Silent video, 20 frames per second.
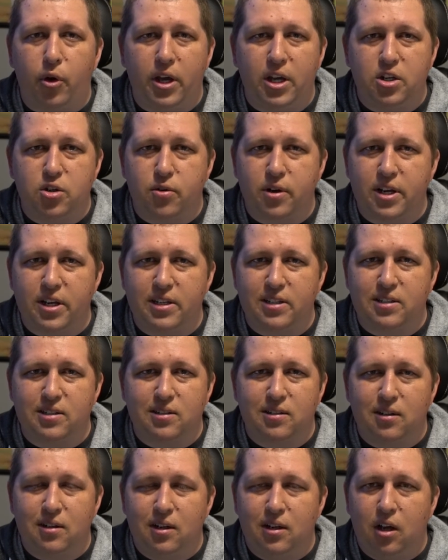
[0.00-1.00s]

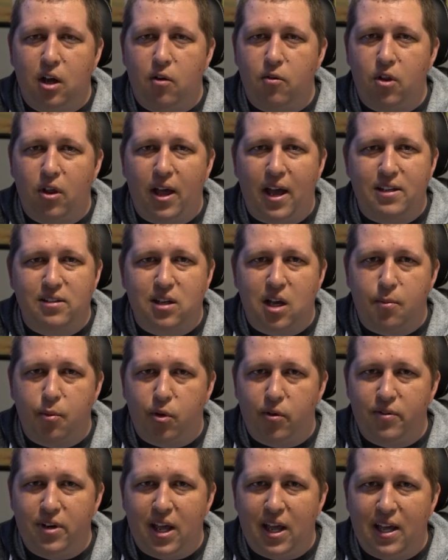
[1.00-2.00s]
injuries over the last
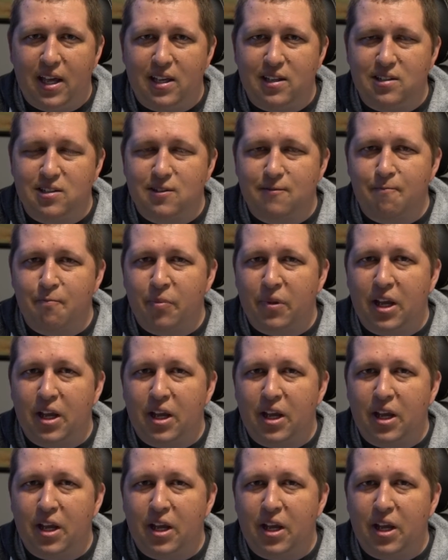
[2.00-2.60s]
couple of days,